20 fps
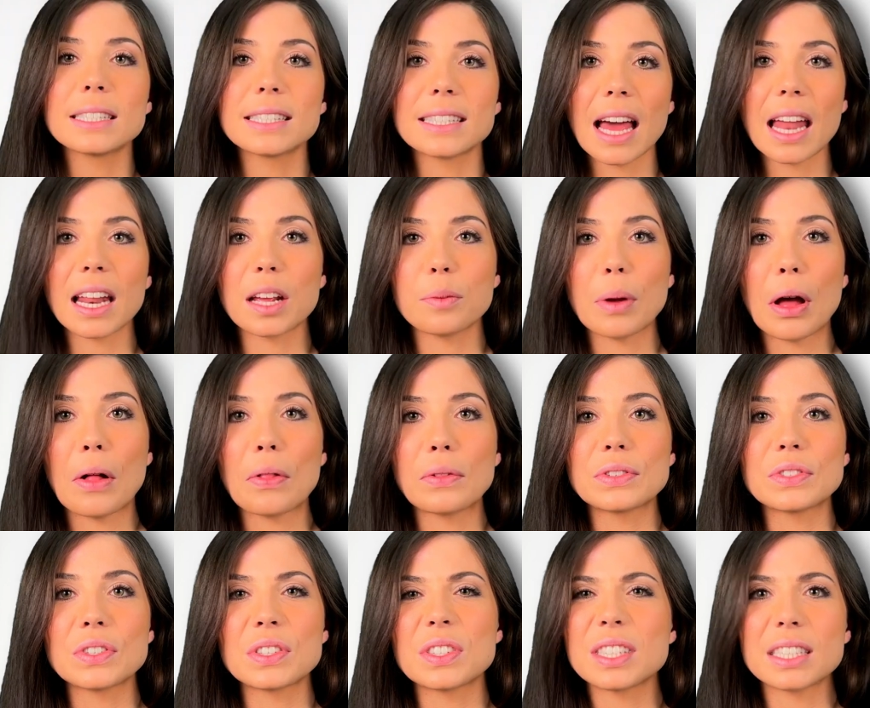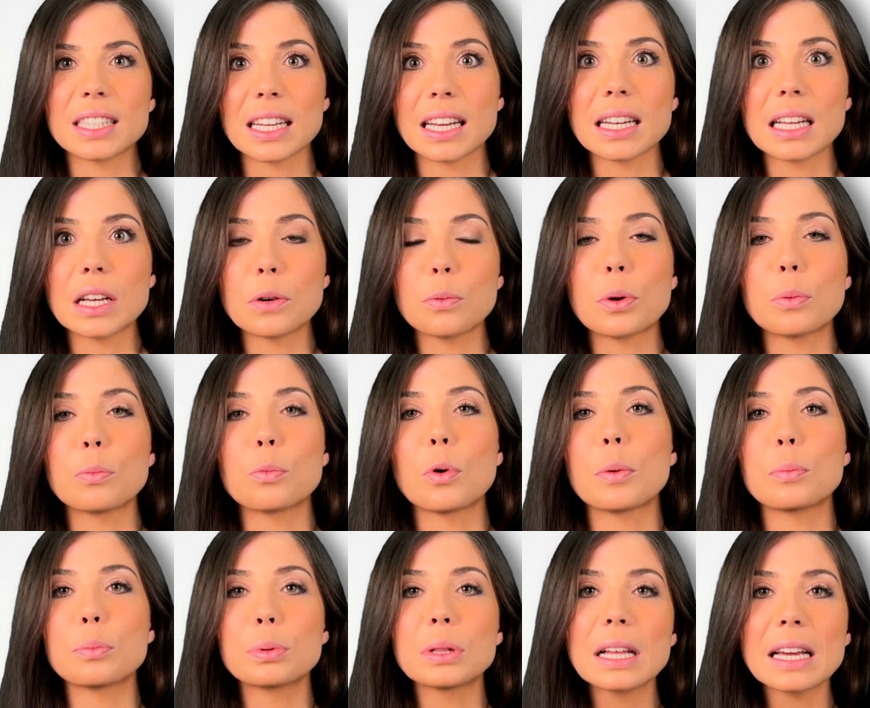static balance is standing in
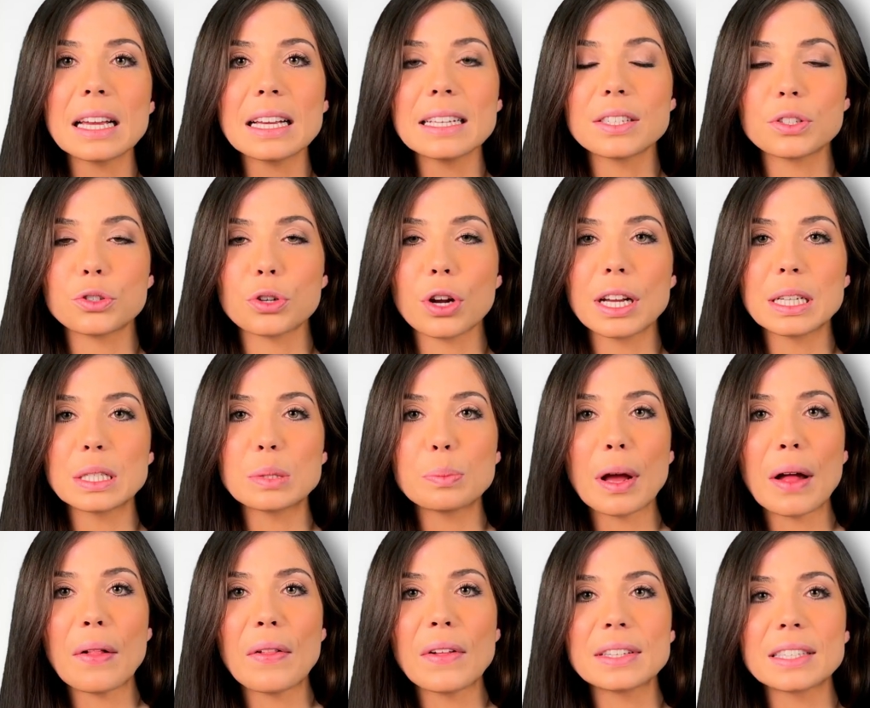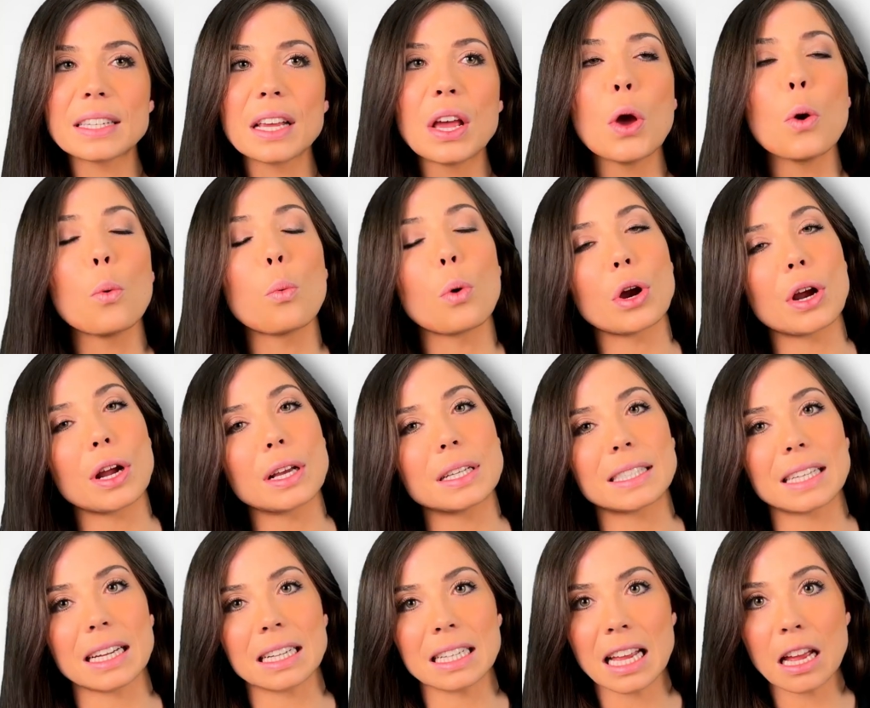one place trying to balance, whereas
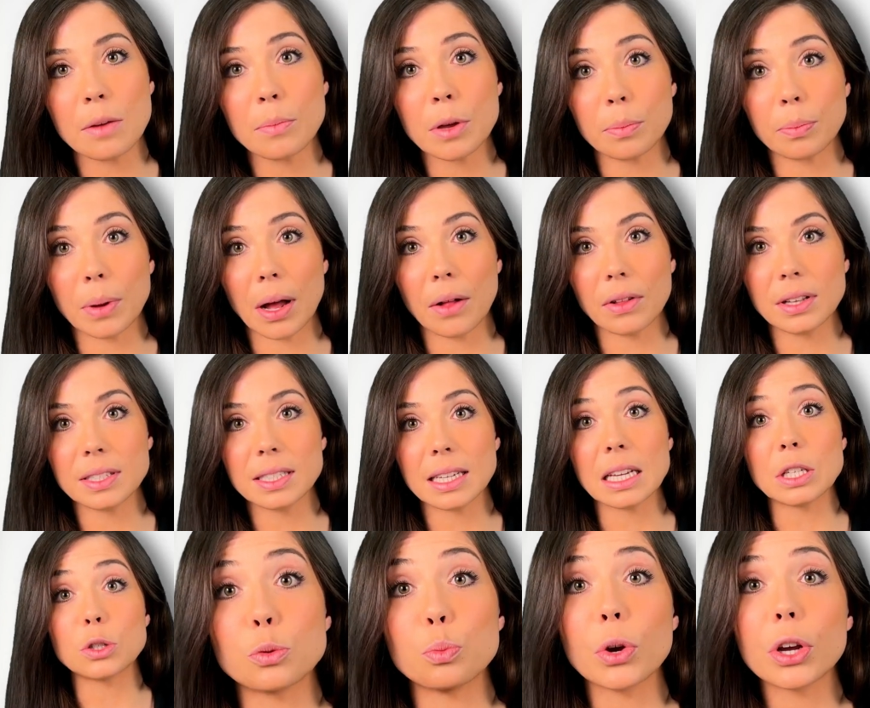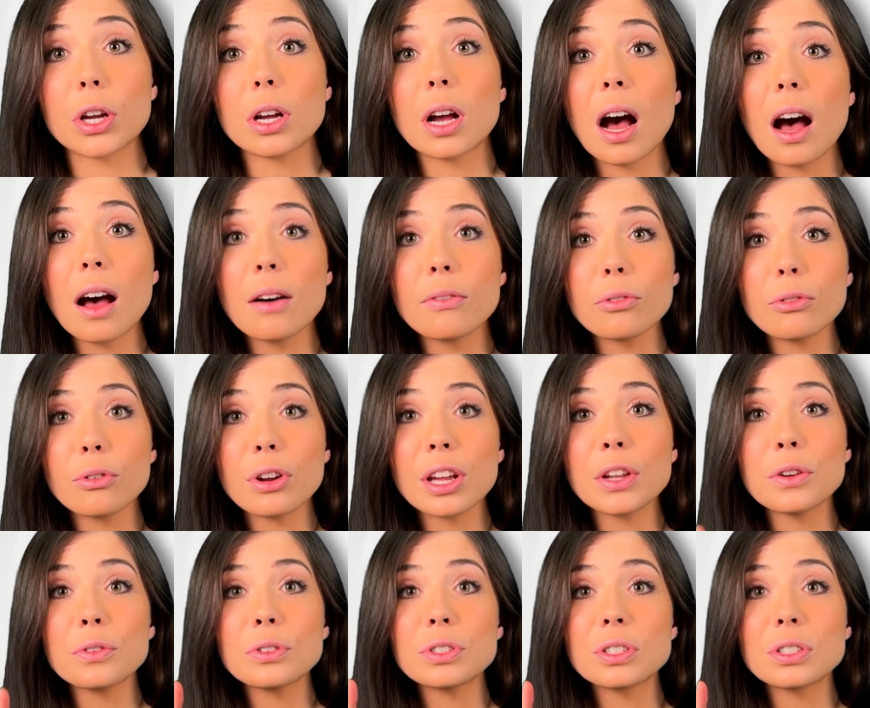dynamic balance is recovering your